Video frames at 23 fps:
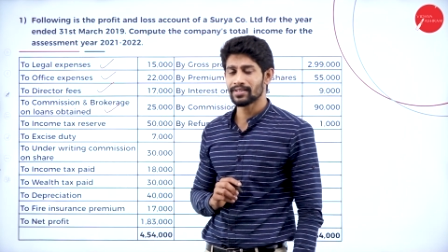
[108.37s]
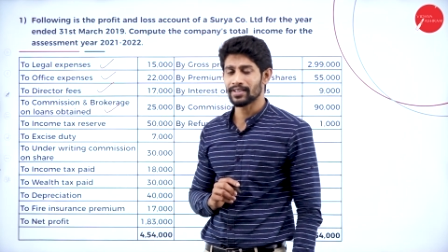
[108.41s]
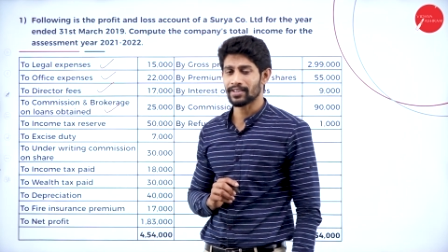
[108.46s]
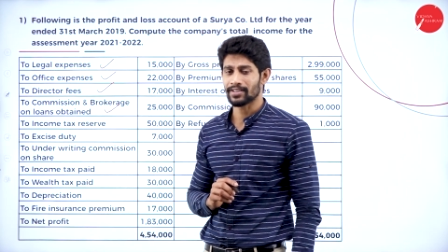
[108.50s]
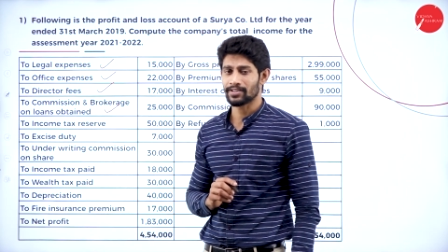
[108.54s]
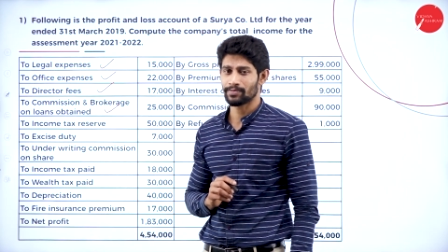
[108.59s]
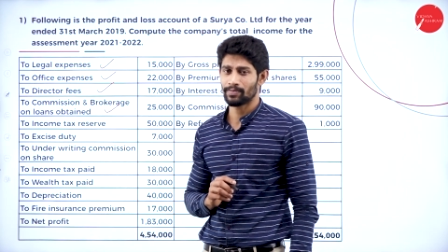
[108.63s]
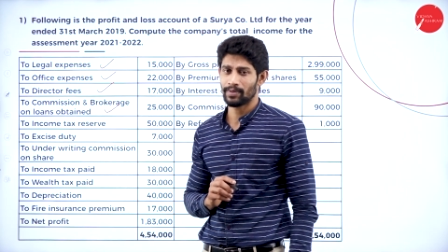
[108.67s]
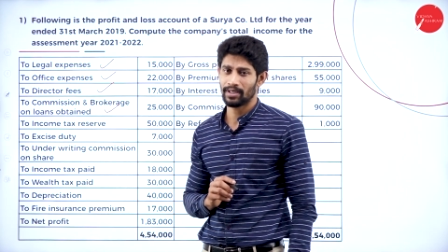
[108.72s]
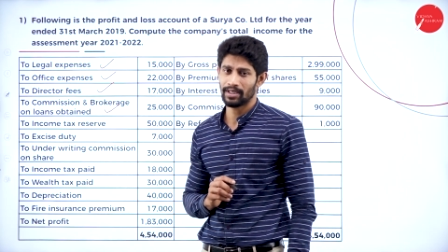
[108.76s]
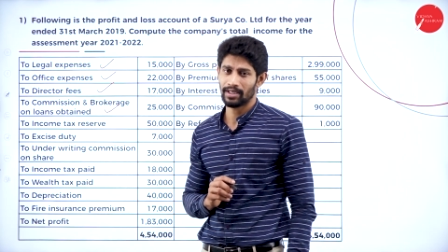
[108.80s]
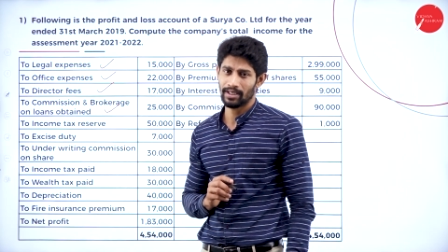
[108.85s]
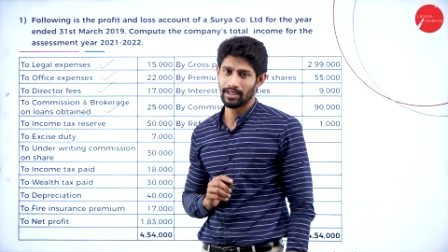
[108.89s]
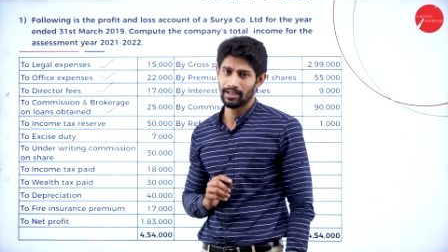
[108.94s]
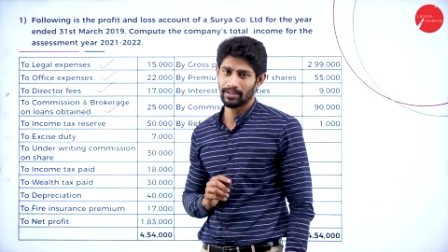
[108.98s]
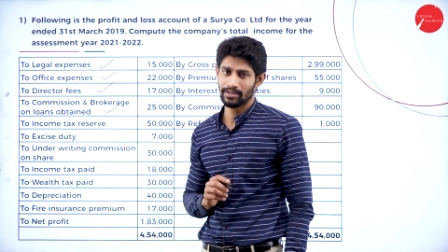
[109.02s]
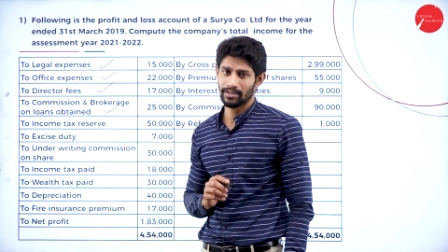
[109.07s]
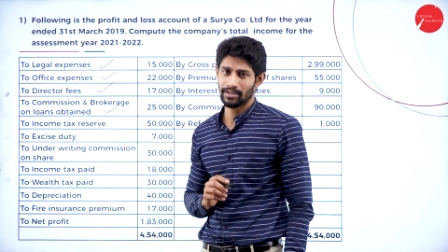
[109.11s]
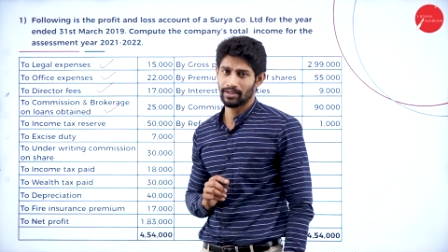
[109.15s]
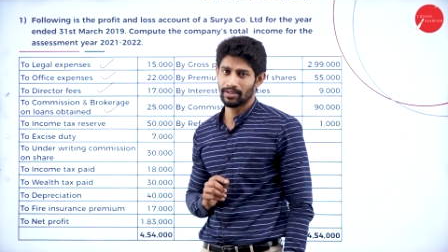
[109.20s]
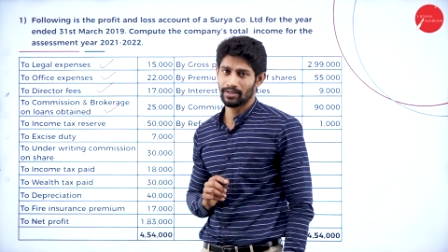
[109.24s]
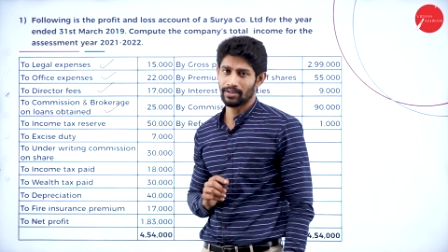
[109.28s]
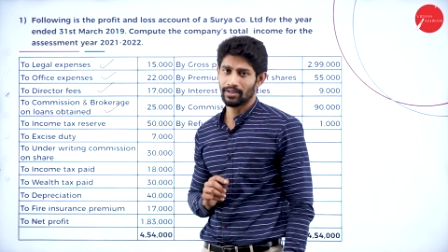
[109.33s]

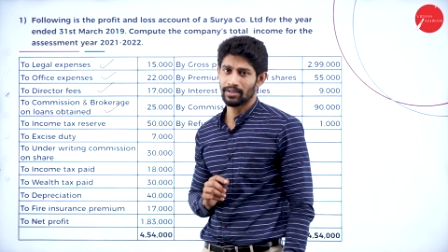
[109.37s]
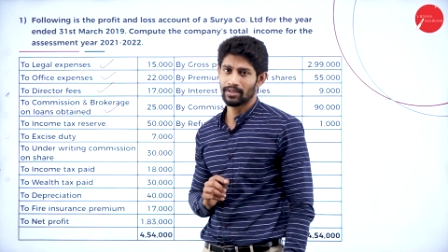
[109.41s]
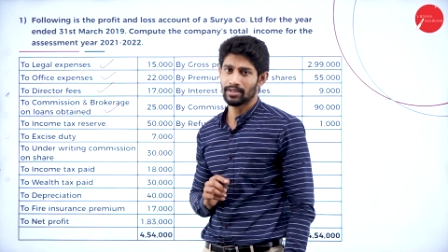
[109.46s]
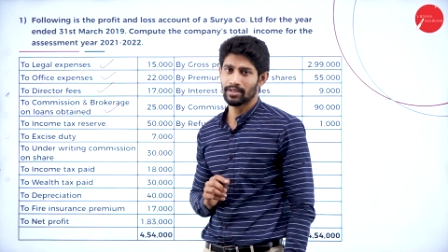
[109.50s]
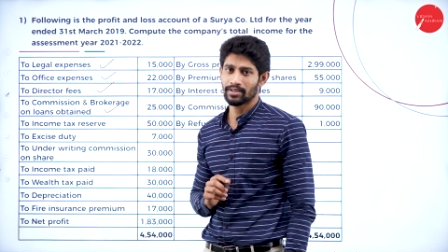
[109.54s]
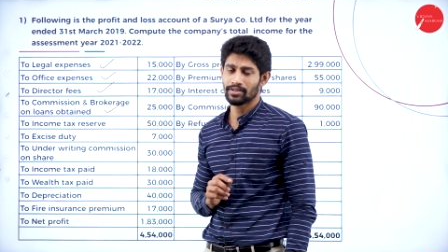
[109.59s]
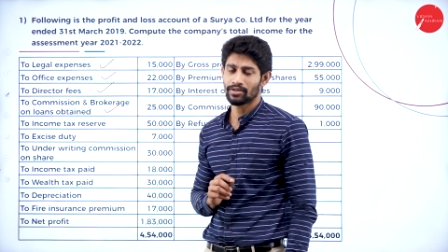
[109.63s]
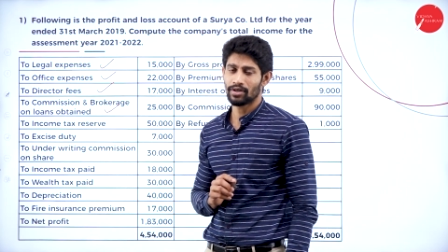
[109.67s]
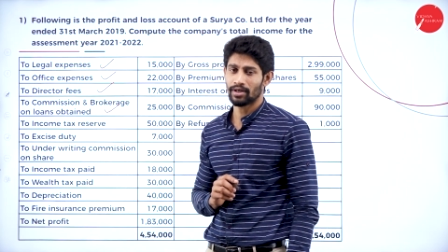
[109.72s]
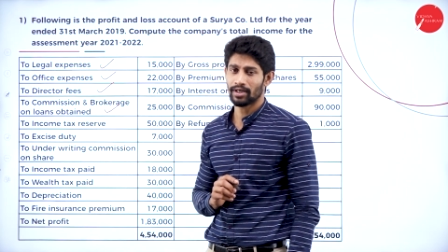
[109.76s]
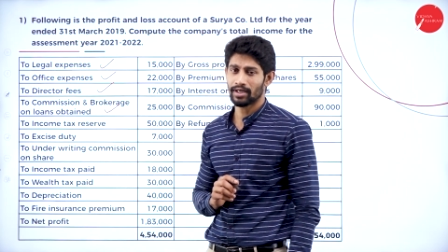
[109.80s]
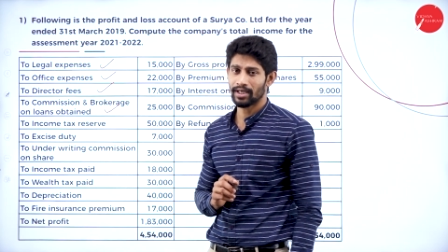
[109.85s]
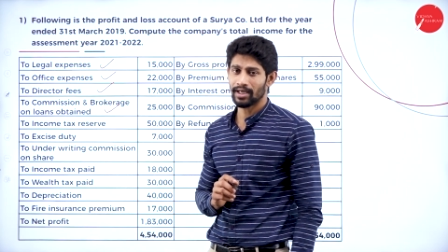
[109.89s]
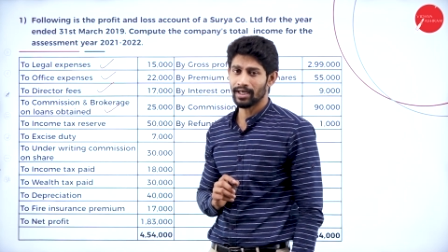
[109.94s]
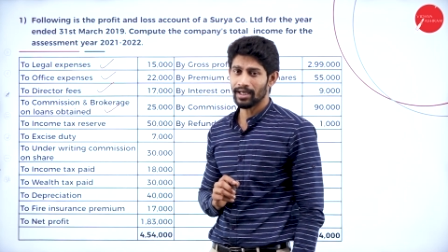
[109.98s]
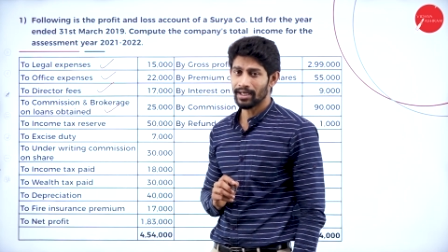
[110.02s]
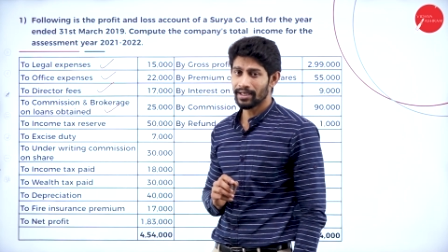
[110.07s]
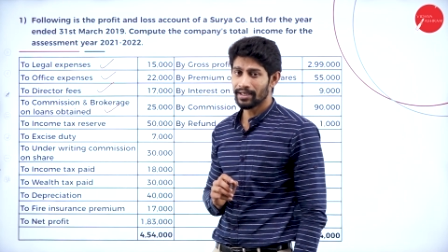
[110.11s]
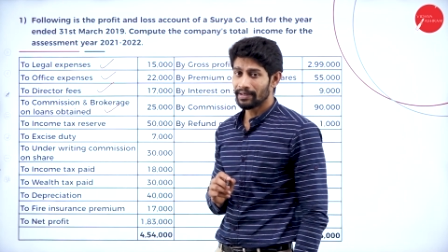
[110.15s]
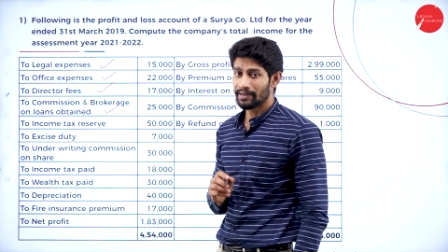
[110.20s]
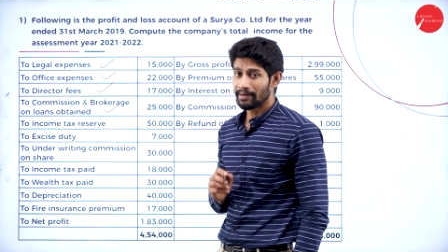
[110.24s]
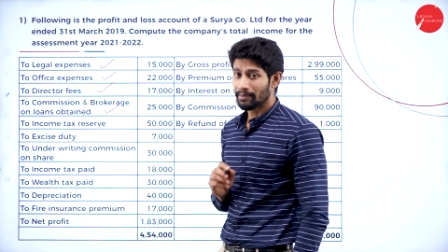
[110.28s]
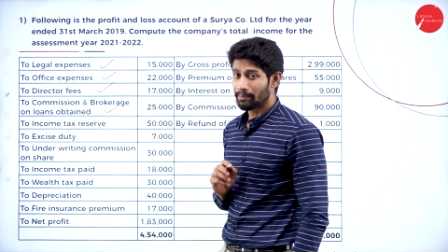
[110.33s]
expenditure. It is not a
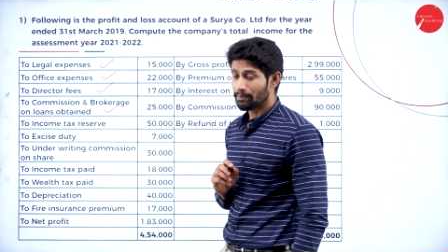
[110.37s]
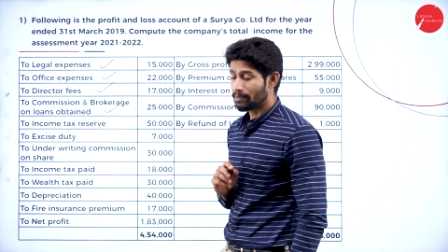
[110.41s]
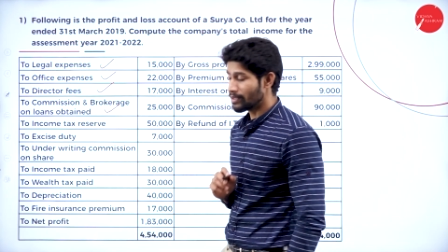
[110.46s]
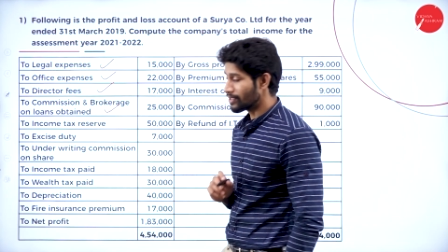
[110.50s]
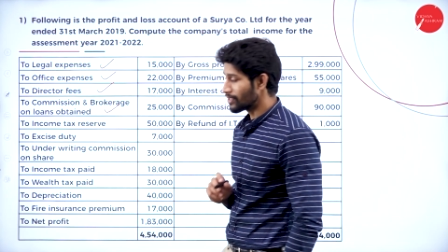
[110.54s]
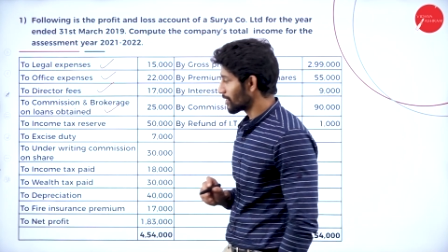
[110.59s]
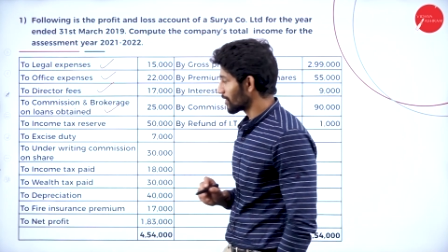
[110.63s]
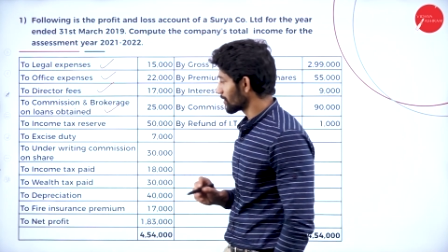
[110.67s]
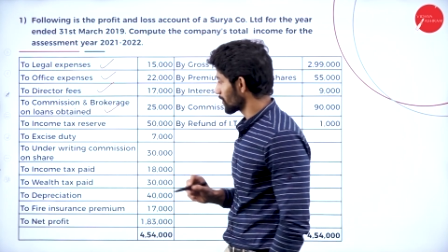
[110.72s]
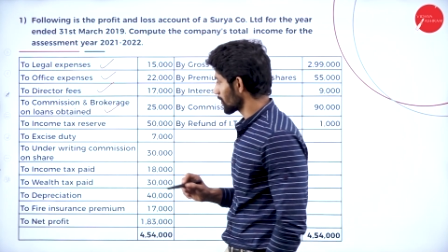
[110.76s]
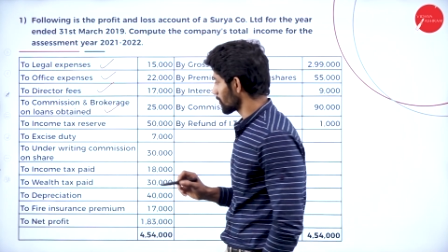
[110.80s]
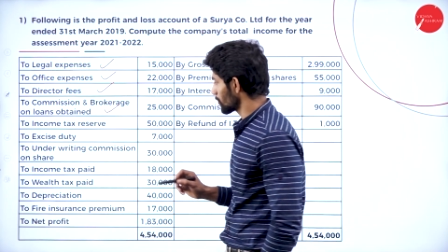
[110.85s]
business